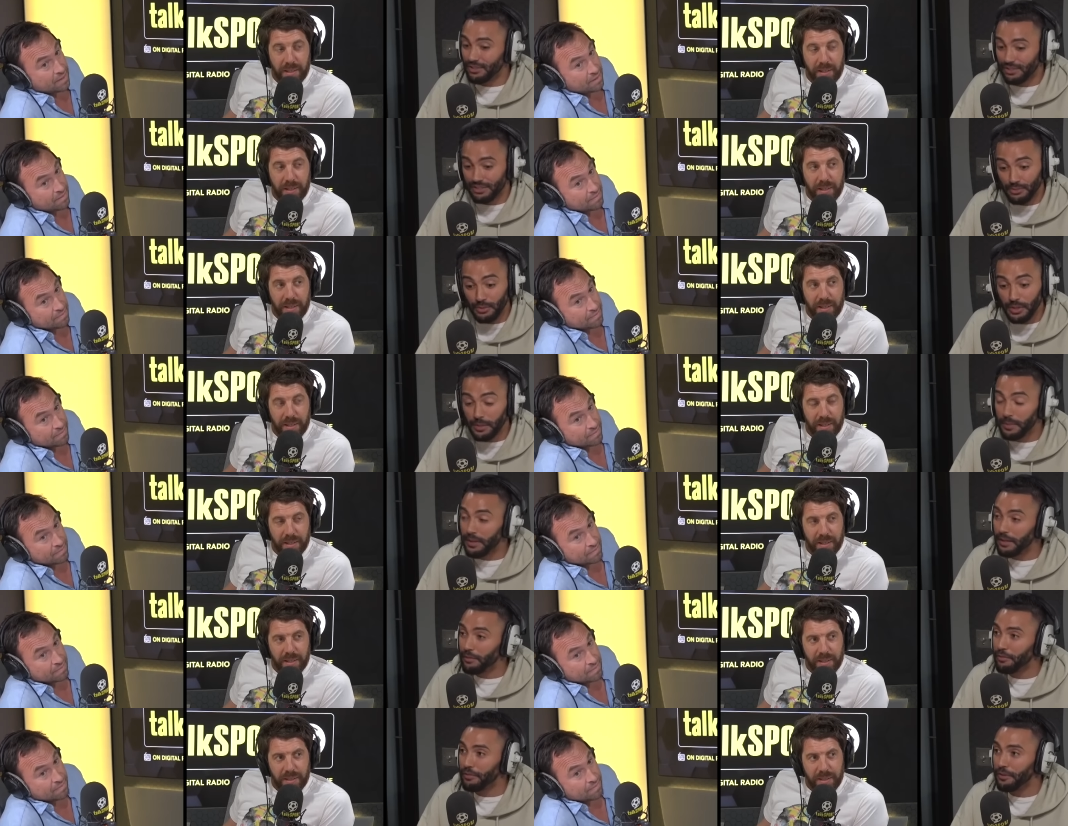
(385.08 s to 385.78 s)
Speaker 1: just
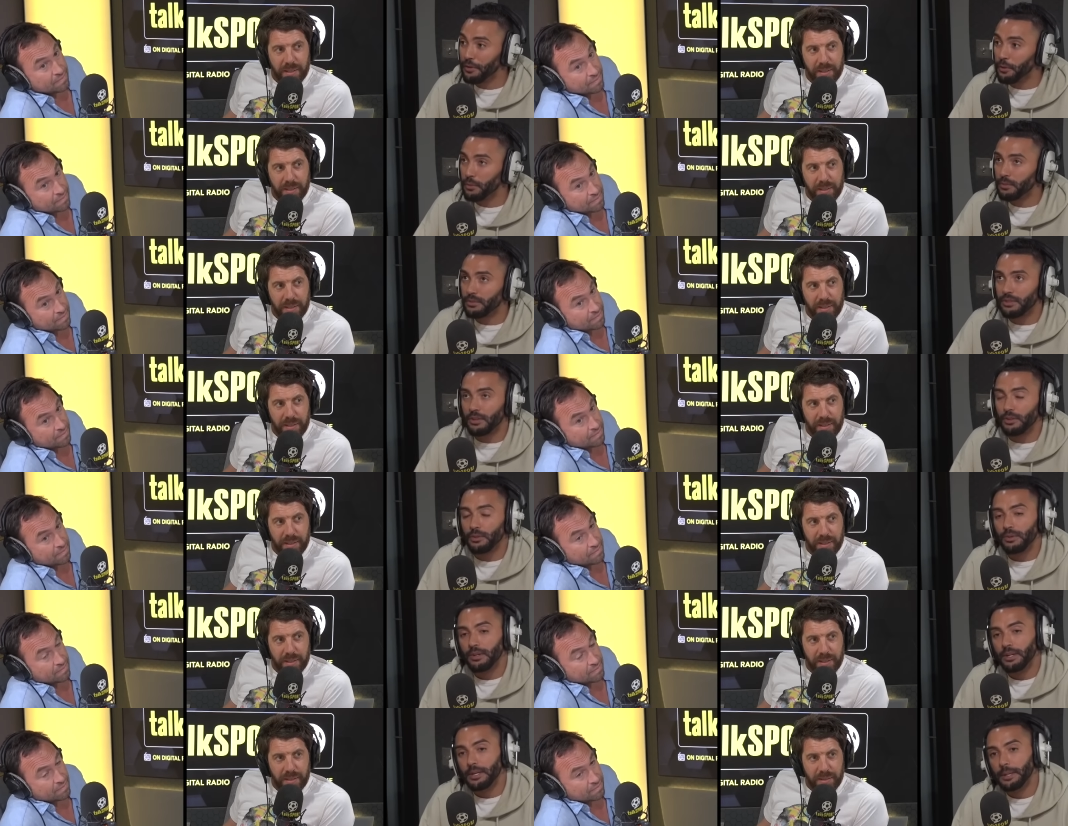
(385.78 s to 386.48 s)
sweeping everything up.
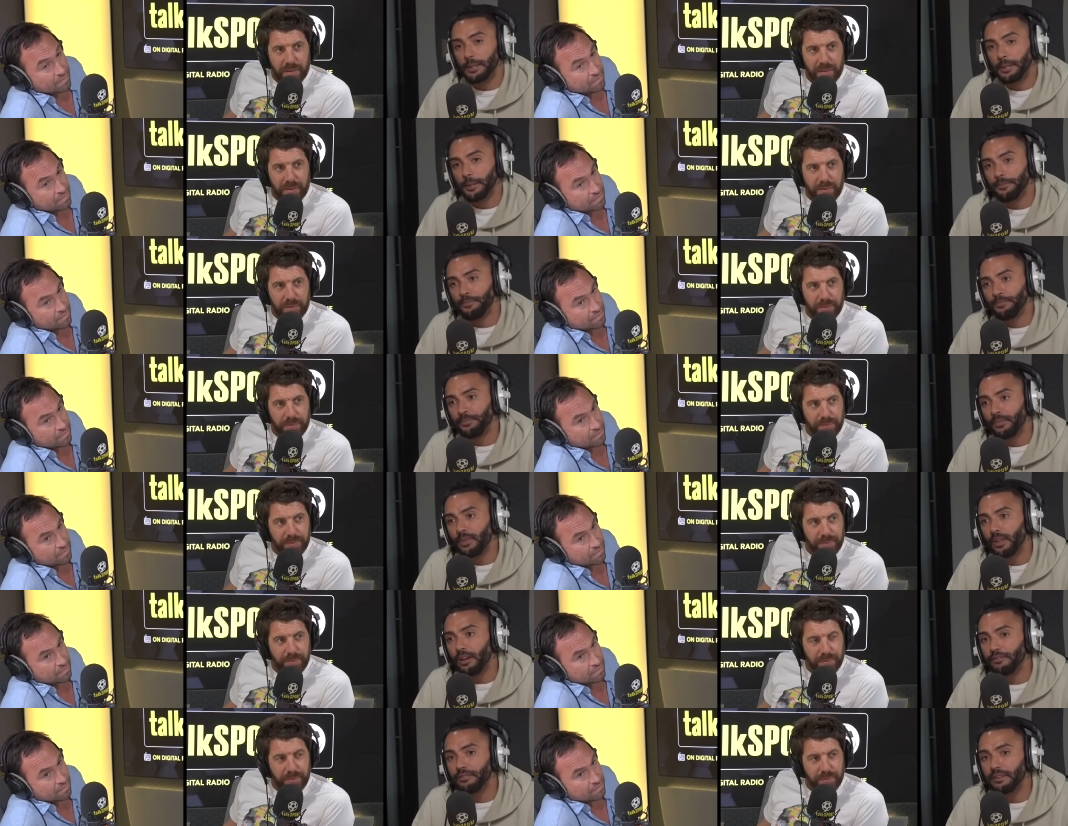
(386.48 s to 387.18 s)
So.
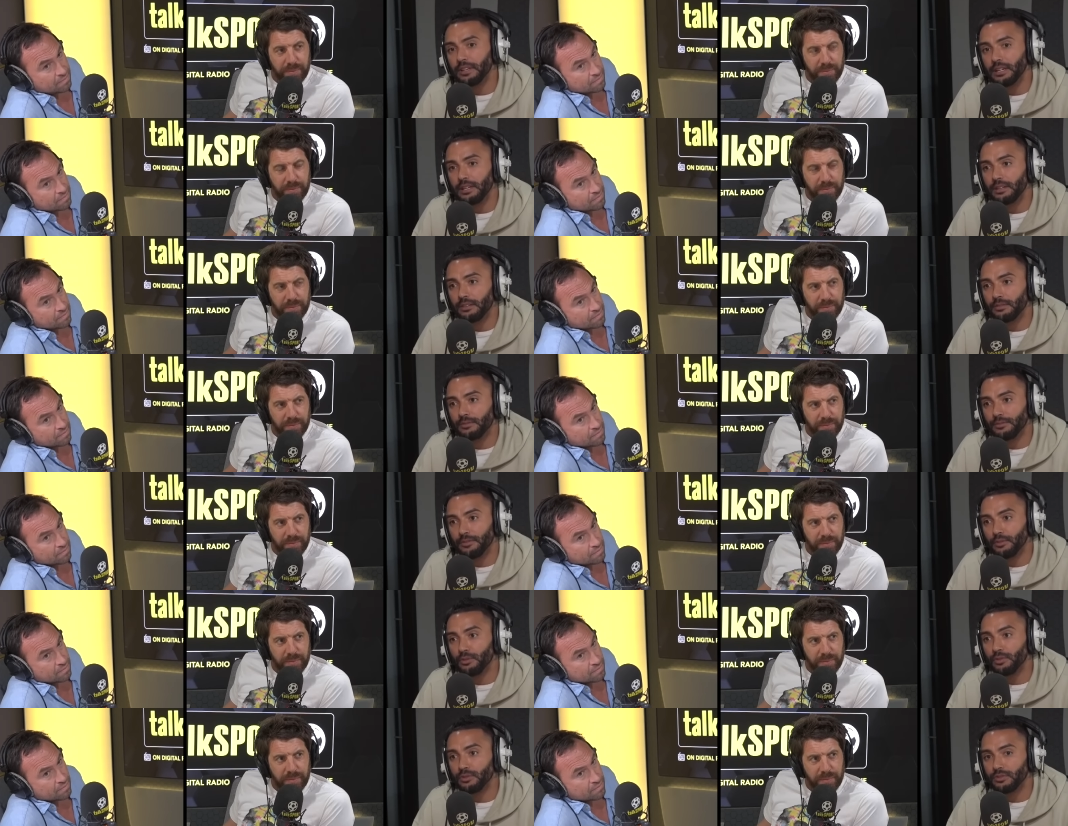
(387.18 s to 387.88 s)
I think
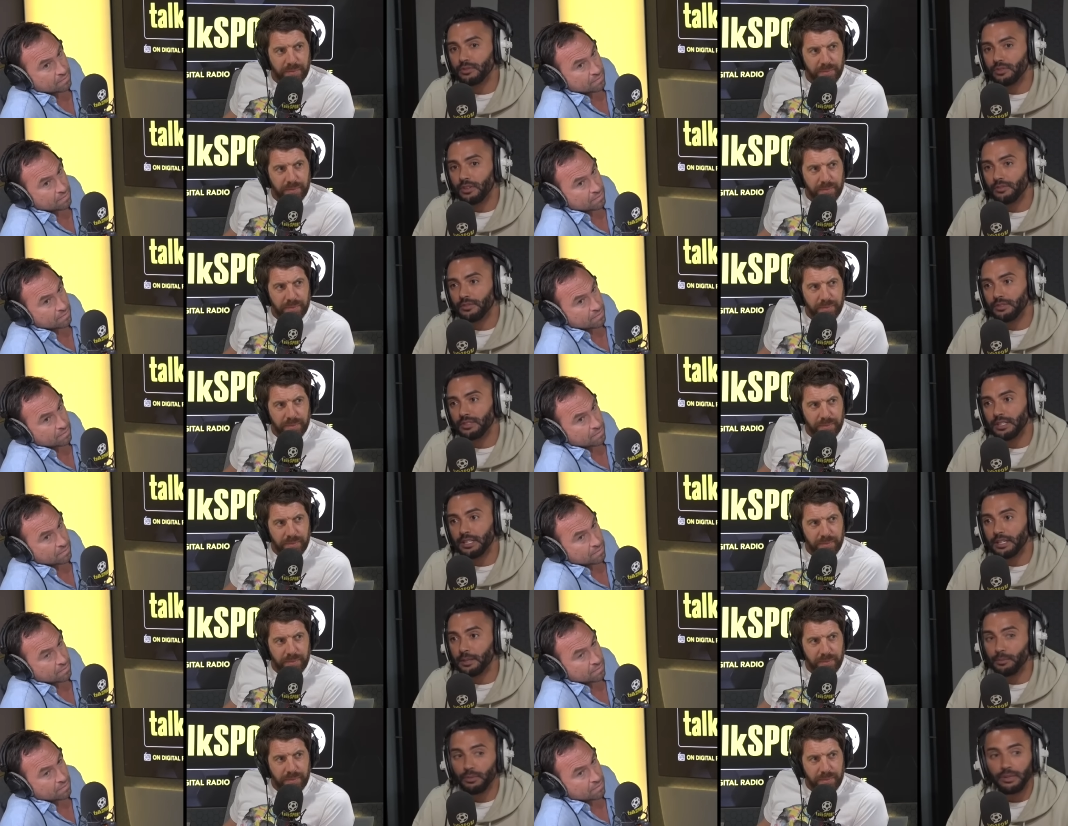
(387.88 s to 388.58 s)
for us, obviously,
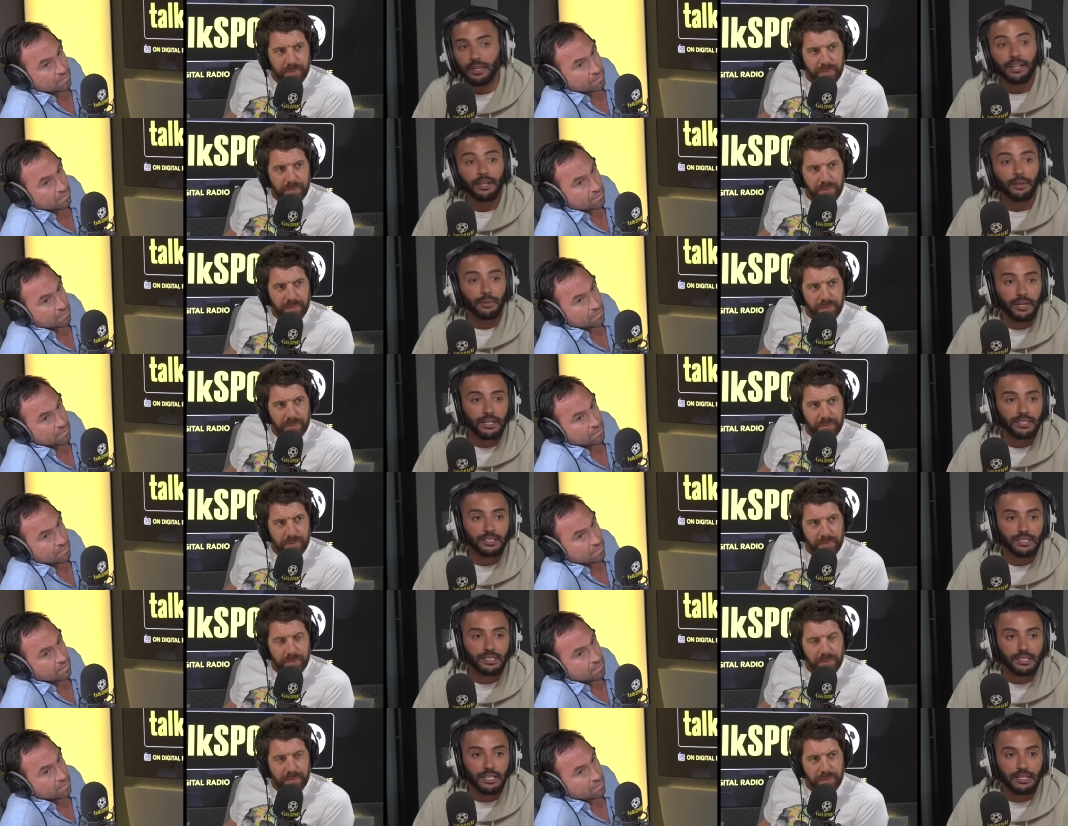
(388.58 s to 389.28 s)
he can play anyway,
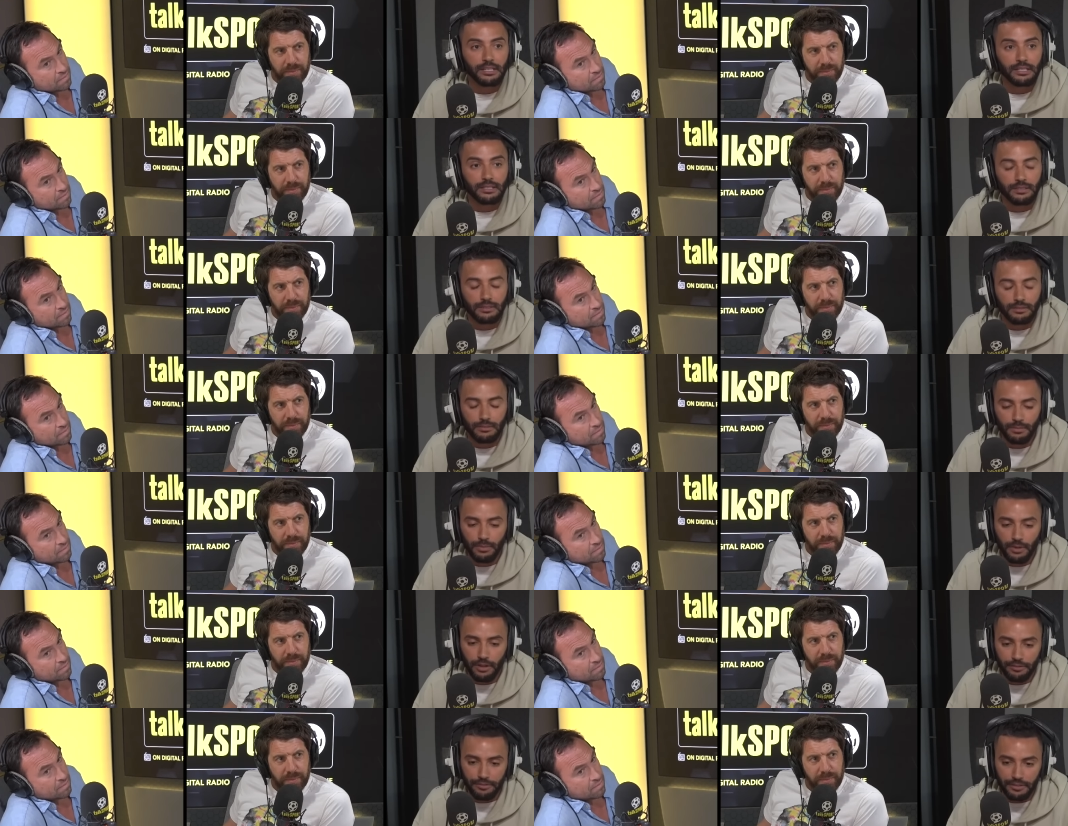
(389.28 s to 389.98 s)
as you said.
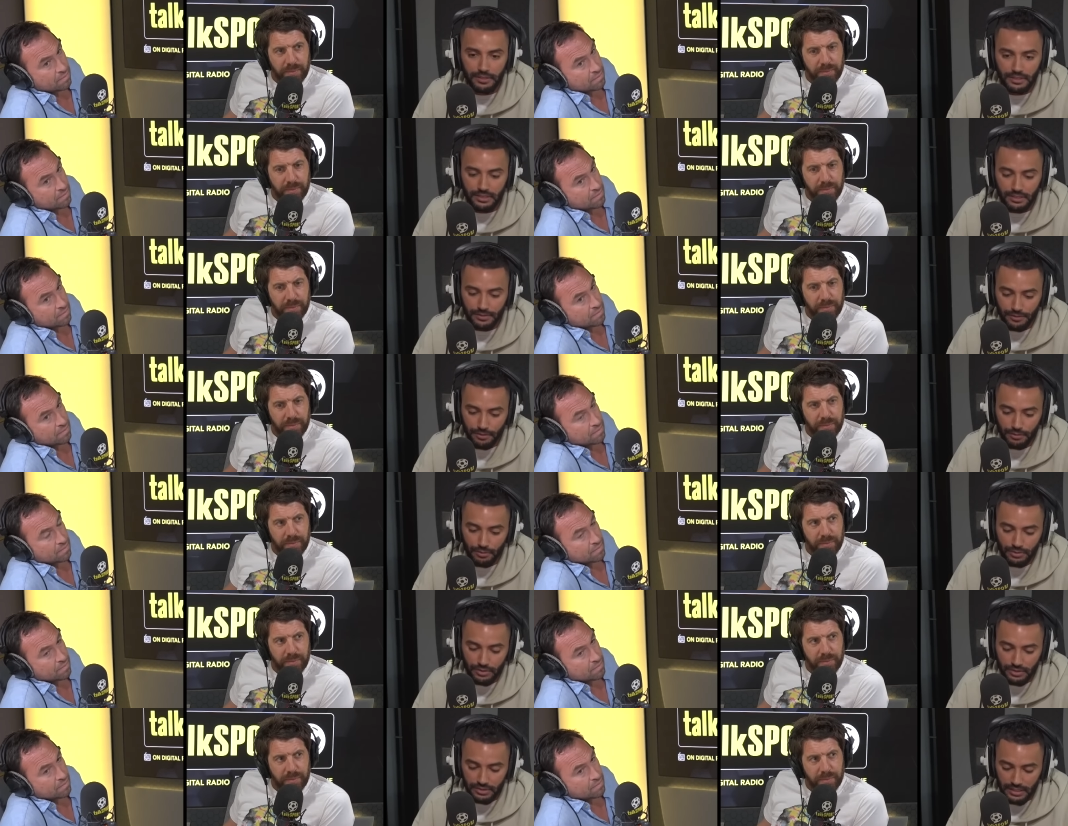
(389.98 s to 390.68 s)
Mm. But I think
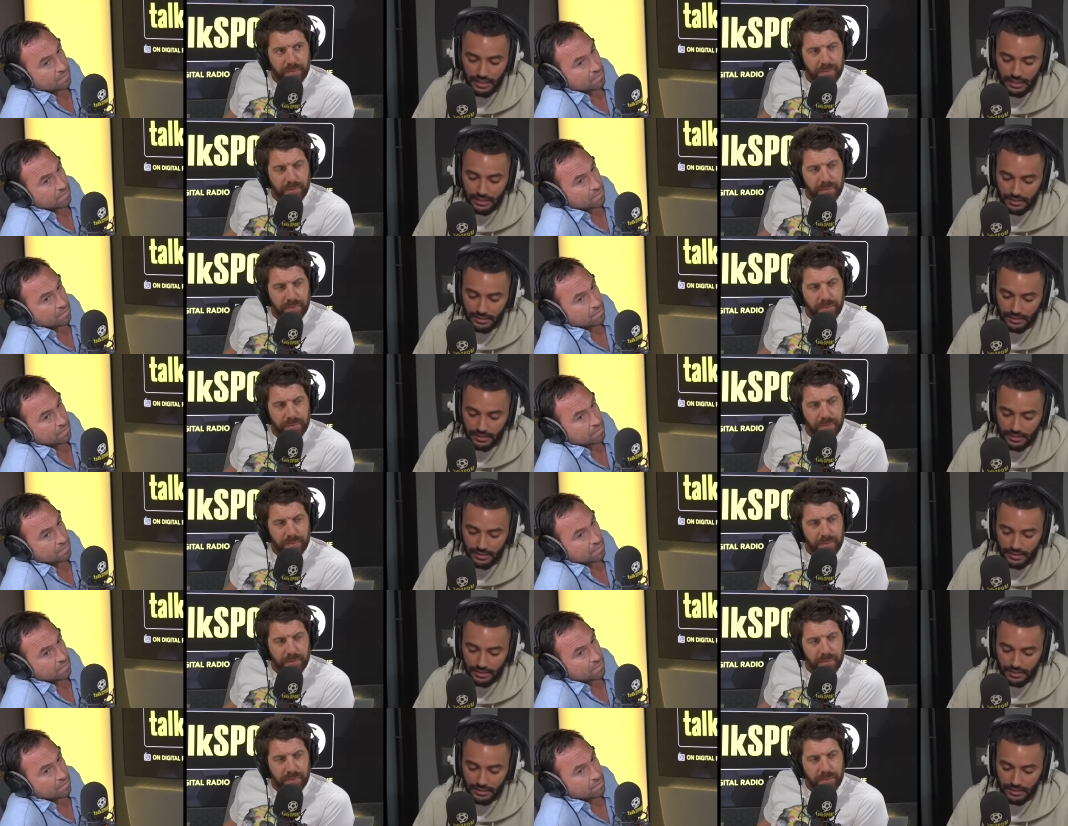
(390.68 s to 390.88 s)
for us,